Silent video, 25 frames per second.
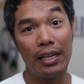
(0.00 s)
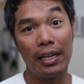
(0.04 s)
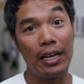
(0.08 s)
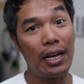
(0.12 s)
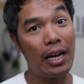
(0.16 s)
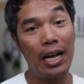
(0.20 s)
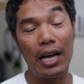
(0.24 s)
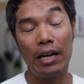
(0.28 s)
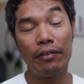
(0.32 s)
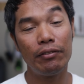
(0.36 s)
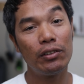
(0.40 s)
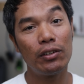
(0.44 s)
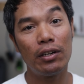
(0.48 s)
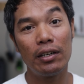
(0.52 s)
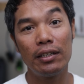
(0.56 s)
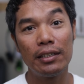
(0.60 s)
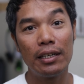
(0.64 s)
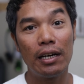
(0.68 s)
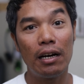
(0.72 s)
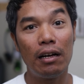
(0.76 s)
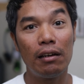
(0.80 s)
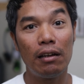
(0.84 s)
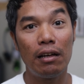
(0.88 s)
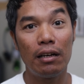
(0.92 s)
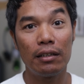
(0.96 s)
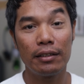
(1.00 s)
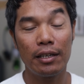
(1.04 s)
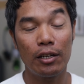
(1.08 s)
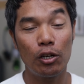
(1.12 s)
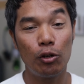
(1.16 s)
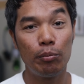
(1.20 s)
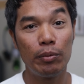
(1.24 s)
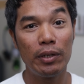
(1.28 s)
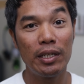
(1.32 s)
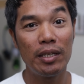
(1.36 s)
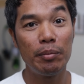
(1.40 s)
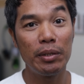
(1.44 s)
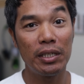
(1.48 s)
I have no idea how long that'll
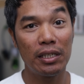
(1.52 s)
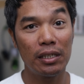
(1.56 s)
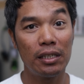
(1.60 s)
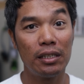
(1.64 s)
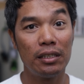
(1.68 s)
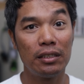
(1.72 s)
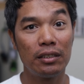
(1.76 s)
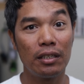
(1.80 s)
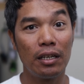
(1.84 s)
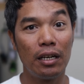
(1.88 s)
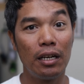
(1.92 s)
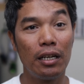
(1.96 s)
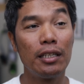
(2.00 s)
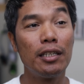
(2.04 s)
be because